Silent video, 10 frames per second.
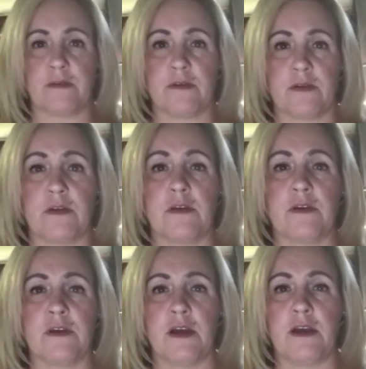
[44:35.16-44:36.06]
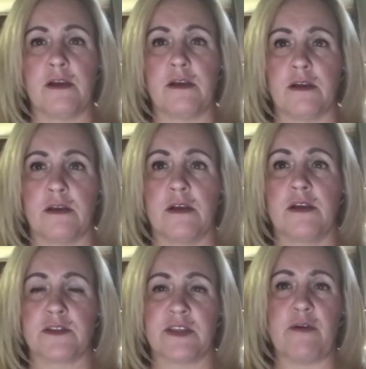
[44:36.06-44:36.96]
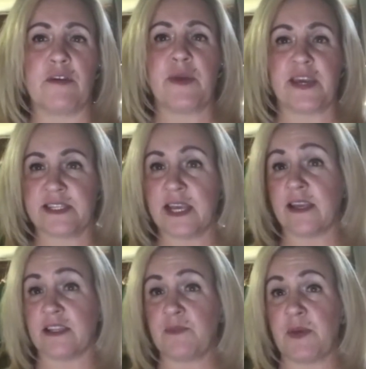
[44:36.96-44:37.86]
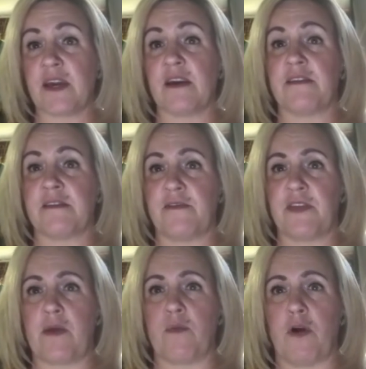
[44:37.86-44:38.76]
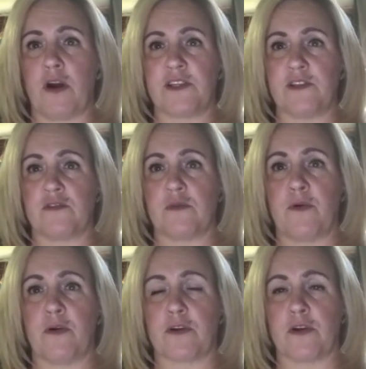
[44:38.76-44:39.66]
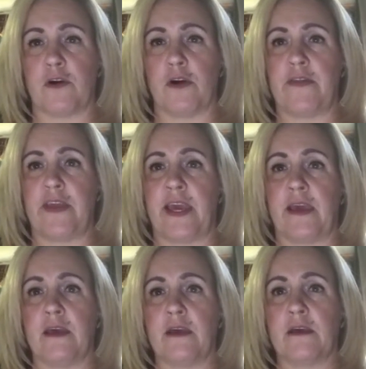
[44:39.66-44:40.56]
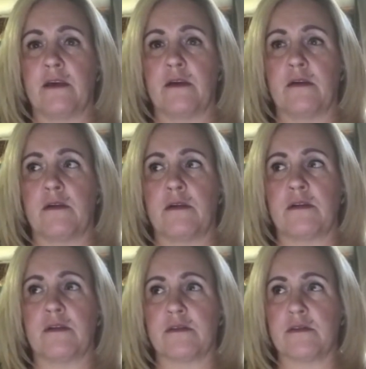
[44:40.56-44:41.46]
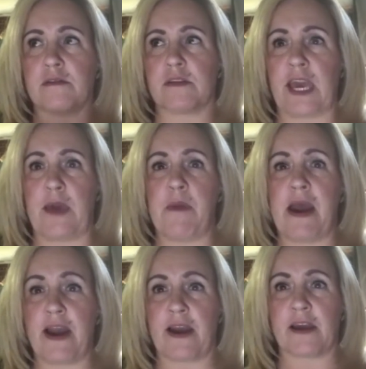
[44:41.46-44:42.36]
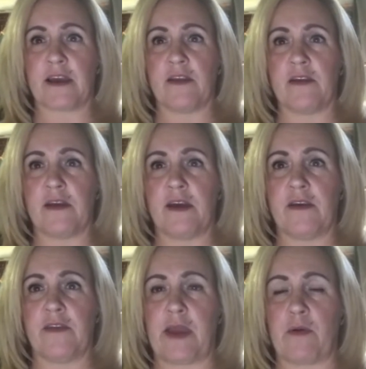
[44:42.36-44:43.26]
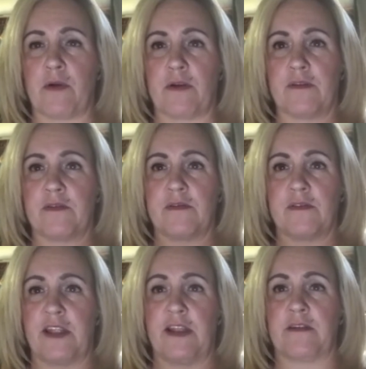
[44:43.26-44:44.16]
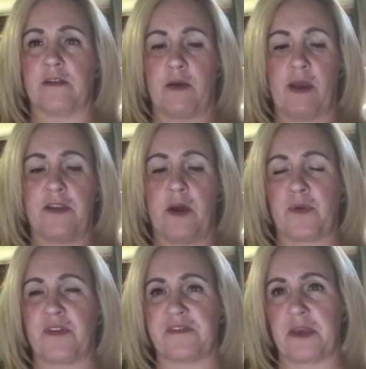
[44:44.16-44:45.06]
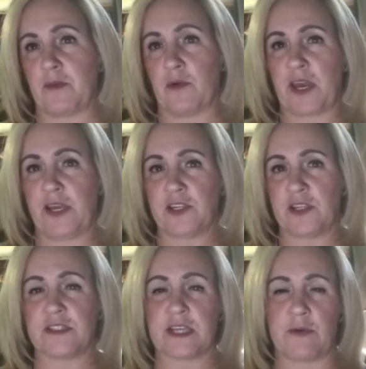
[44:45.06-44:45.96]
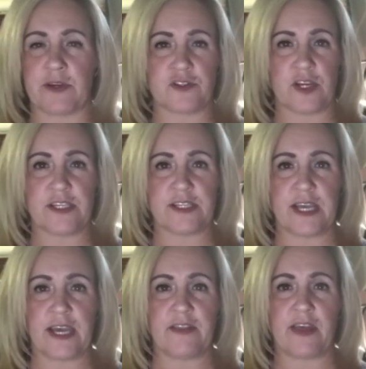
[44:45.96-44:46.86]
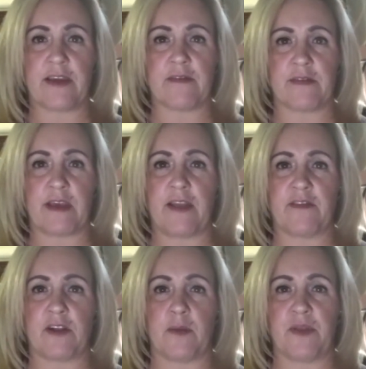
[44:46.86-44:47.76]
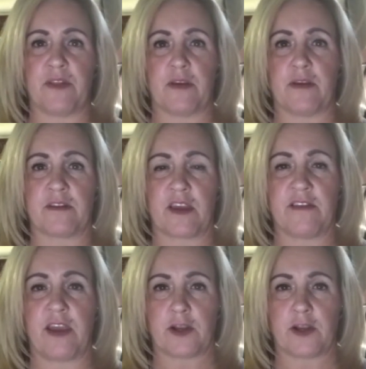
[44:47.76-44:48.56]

Mm-hmm. So that would make sense, because if they walked into a portal and they came back, they didn't end up in the same location. Is that what you're trying to say? They ended up in the container.